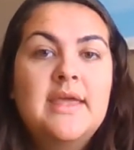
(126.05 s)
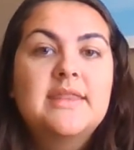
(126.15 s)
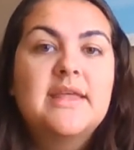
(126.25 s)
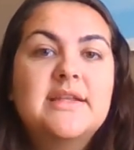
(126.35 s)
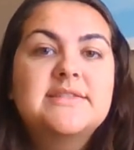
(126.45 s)

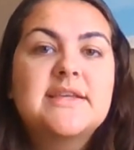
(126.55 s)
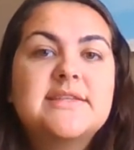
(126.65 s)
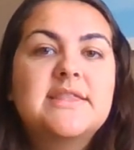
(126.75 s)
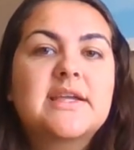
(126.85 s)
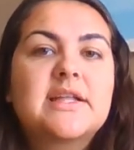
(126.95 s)
Then it says
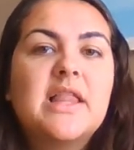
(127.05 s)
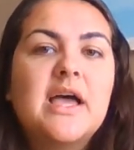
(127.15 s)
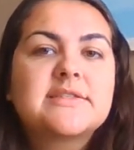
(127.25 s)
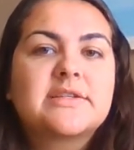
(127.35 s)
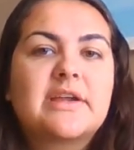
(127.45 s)
in the
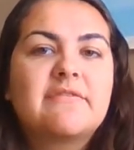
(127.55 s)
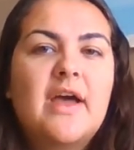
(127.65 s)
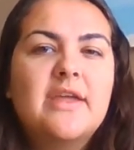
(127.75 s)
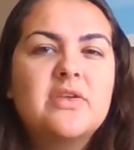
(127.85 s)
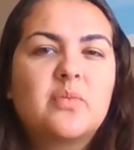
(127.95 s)
glossary,
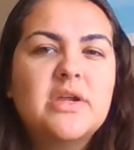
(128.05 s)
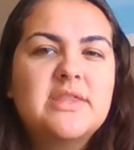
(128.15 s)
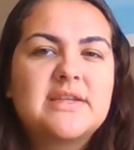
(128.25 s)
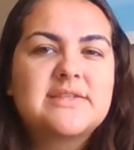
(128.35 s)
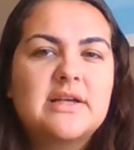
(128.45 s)
find the word
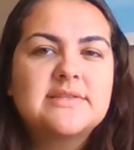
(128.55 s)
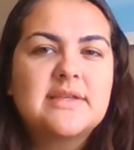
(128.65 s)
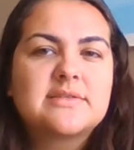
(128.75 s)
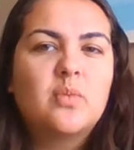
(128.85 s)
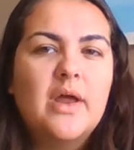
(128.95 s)
that tells
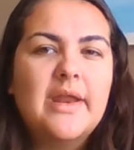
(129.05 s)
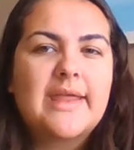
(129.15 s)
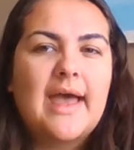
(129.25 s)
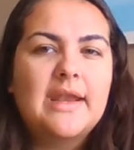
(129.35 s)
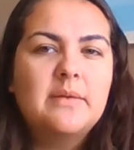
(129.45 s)
us what a
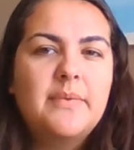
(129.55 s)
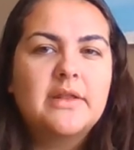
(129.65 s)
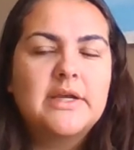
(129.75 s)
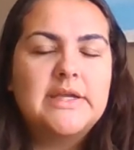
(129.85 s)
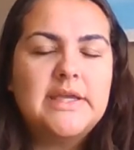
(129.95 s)

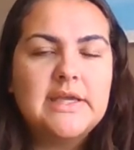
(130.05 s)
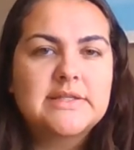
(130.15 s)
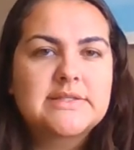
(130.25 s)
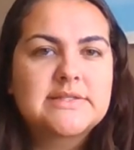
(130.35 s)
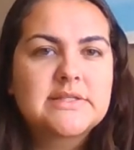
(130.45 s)
caterpillar
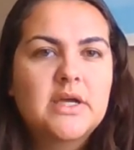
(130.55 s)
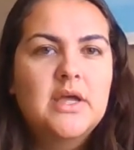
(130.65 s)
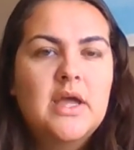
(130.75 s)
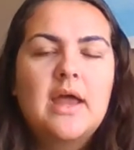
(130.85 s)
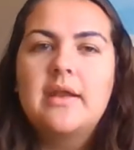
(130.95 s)
eats.
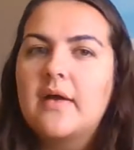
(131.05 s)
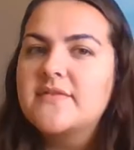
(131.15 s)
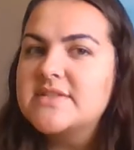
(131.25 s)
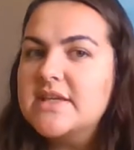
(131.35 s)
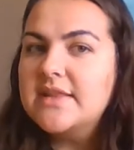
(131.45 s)
Now I've
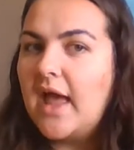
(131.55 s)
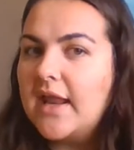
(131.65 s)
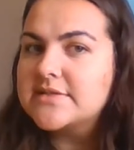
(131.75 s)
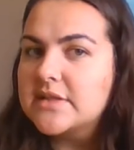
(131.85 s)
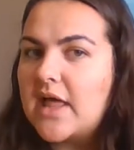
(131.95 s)
seen that
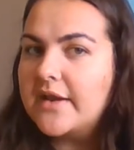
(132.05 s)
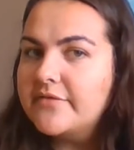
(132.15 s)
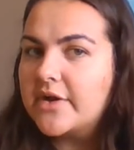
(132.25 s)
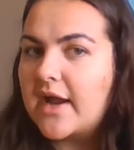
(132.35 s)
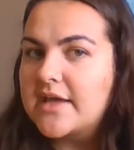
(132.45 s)
as a lot of
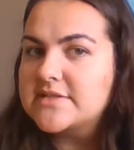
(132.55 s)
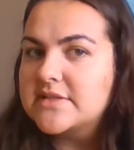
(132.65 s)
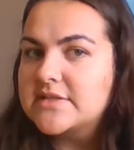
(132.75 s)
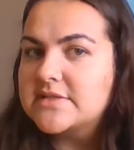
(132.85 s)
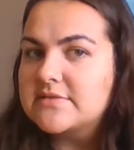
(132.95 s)
your guys'
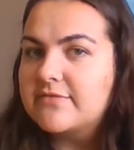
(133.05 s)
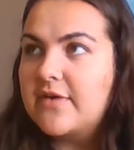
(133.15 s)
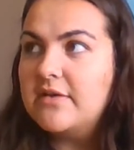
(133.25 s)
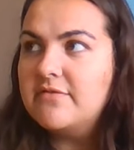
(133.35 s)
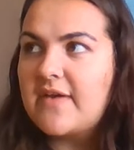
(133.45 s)

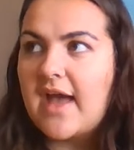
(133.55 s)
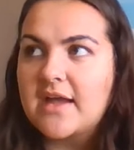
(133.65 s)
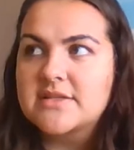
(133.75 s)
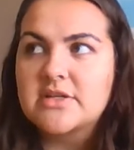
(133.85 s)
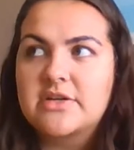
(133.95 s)
fun
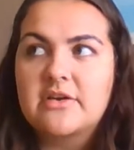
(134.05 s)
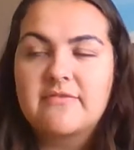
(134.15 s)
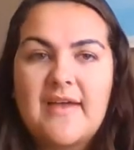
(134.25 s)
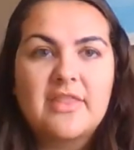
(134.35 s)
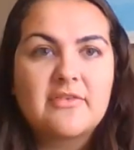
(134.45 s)
facts or your
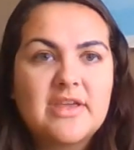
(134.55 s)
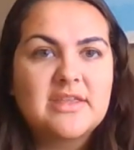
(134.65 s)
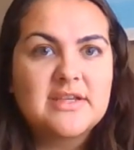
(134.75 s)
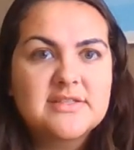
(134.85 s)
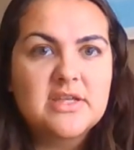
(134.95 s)
3
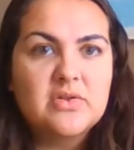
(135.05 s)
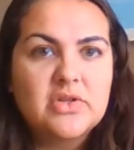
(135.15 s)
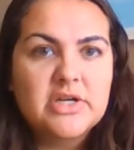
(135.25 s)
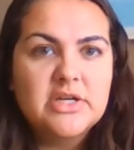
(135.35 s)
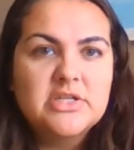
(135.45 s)
things that you
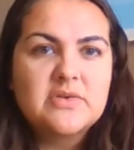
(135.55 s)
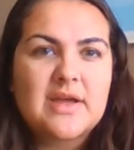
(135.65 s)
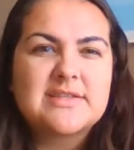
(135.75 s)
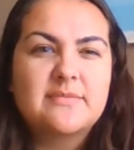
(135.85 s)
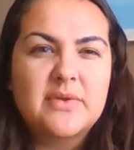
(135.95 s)
learned, you
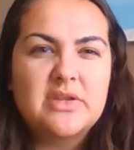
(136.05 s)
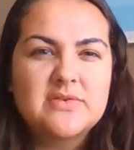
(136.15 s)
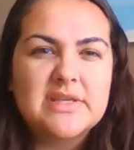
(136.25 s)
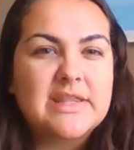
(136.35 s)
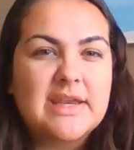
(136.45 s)
guys have been
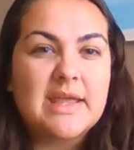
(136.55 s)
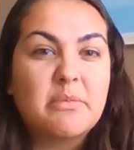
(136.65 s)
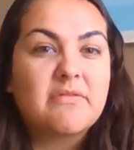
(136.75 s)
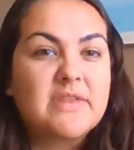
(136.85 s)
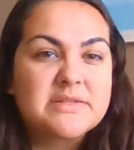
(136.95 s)
using the name
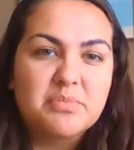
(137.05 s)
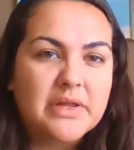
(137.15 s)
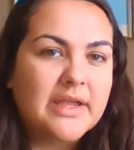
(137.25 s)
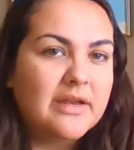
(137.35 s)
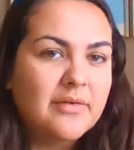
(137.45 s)
of this
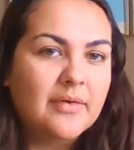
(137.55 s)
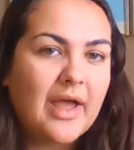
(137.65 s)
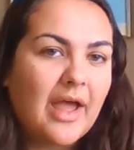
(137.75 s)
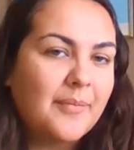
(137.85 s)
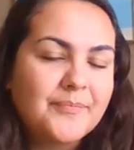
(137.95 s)
plant,
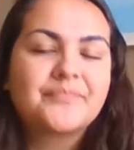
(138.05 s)
okay?